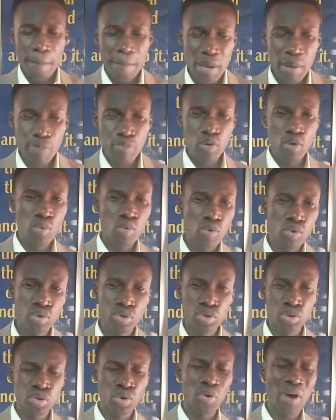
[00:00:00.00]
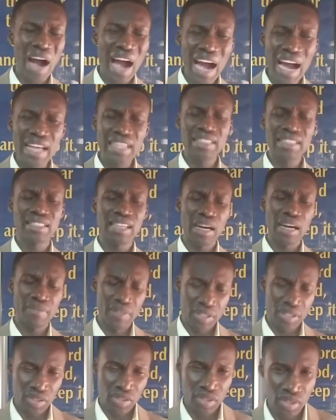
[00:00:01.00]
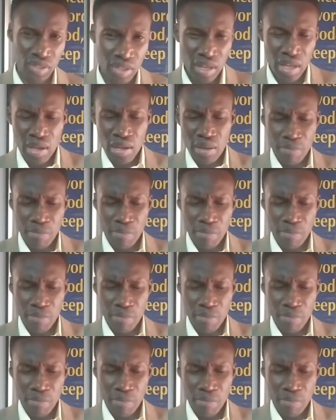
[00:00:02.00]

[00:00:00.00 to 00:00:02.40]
people who show eye service